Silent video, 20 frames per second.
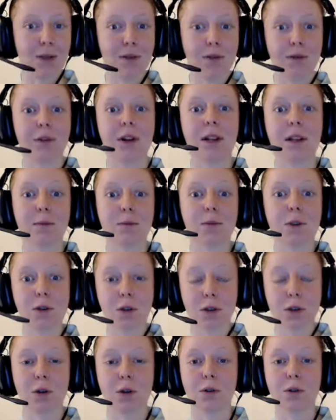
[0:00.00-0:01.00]
the freedom to
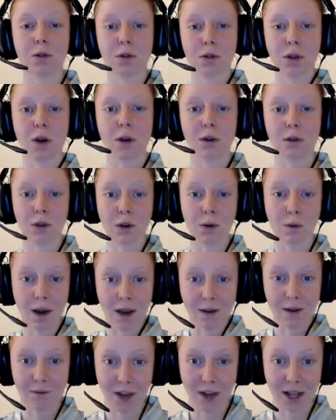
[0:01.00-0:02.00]
choose those who
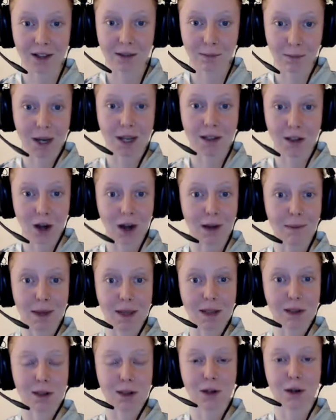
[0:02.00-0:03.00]
I invest my time
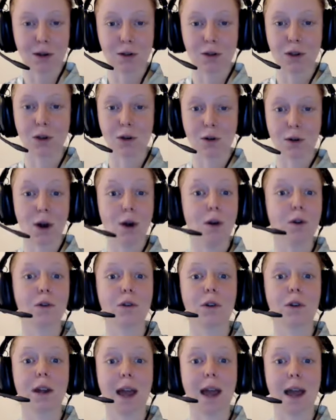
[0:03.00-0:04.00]
into to co
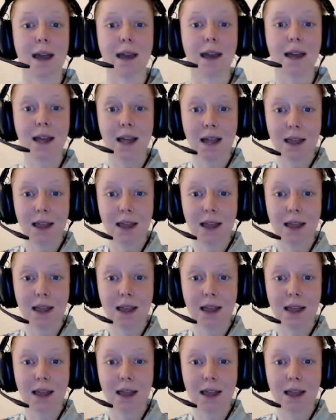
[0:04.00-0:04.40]
create